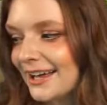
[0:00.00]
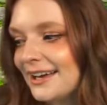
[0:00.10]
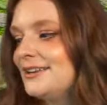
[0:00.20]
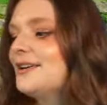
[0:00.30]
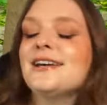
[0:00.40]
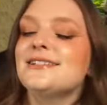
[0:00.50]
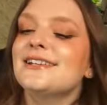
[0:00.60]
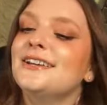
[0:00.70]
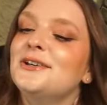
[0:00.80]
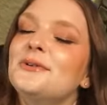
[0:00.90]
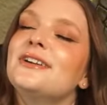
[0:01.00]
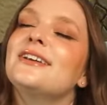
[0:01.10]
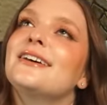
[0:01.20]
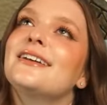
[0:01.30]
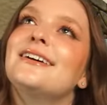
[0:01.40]
You guys, you would
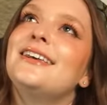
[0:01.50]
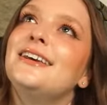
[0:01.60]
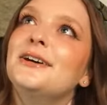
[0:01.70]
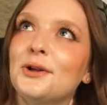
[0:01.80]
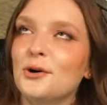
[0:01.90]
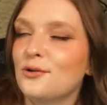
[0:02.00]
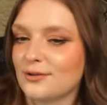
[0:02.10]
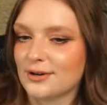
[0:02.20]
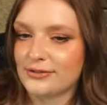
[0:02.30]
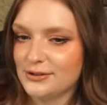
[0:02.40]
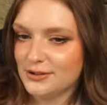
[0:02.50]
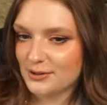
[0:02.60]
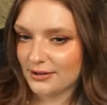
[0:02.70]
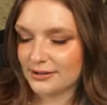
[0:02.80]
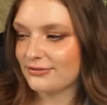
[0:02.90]
keel over if you knew
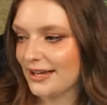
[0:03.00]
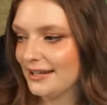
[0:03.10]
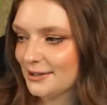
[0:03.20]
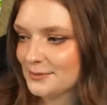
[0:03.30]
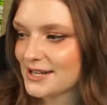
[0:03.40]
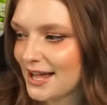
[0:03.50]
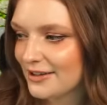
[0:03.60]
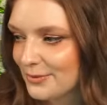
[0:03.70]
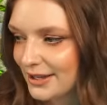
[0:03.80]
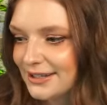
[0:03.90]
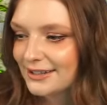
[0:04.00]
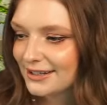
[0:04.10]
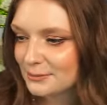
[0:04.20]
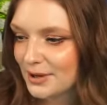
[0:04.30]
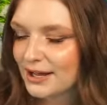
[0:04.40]
all the fandoms I have been in
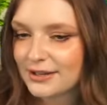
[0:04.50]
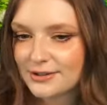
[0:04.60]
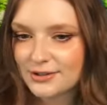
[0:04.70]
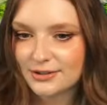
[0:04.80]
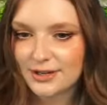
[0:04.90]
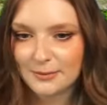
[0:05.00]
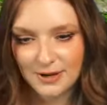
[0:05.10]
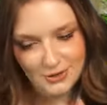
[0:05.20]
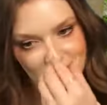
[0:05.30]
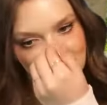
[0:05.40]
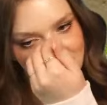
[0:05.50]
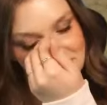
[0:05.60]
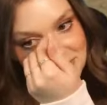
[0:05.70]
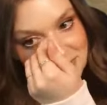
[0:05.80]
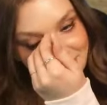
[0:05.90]
in my in my short
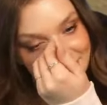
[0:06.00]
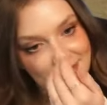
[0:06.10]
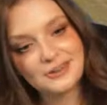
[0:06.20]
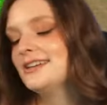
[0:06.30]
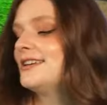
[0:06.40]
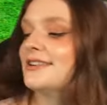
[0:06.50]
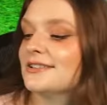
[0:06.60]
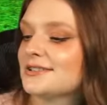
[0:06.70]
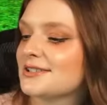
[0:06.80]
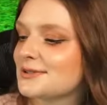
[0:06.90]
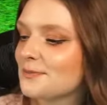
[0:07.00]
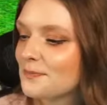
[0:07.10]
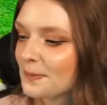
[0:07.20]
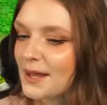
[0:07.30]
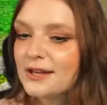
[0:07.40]
23 years.
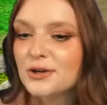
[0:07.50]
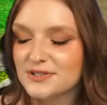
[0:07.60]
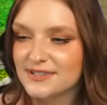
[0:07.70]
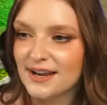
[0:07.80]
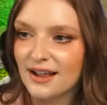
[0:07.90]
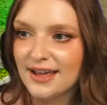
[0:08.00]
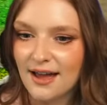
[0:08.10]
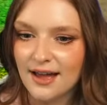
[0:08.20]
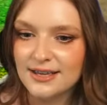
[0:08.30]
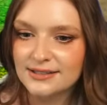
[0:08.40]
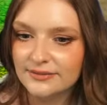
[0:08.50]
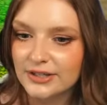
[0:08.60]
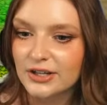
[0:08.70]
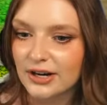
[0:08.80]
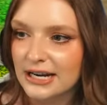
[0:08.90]
No, C.AI isn't even
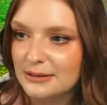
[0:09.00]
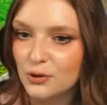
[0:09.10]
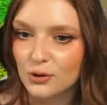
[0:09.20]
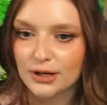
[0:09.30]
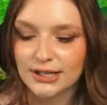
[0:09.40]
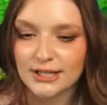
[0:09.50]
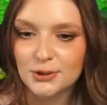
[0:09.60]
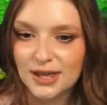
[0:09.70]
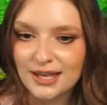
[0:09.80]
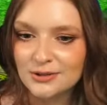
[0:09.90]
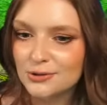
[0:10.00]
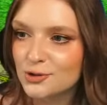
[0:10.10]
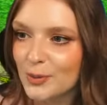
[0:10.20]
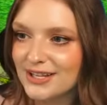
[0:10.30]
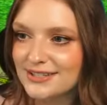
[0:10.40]
good anymore. Like, you can't do
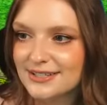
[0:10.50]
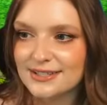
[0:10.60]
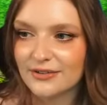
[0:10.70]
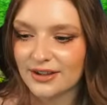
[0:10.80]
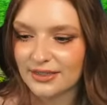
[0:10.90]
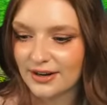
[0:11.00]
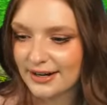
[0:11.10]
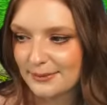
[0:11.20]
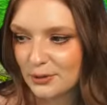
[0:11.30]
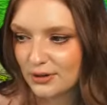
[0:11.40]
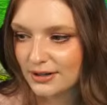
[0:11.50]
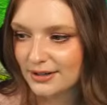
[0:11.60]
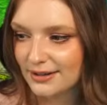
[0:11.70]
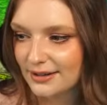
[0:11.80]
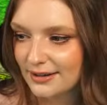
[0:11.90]
spicy stuff on there anymore.
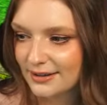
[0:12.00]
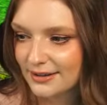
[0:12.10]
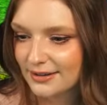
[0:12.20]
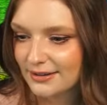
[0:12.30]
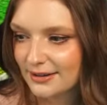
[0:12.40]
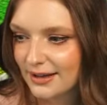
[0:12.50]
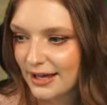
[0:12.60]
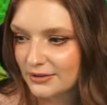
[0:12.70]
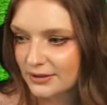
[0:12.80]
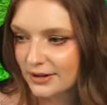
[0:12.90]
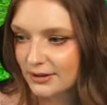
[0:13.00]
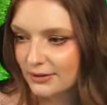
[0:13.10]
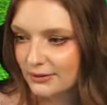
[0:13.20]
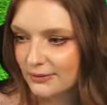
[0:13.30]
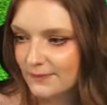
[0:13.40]
I don't
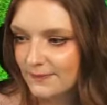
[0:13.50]
know.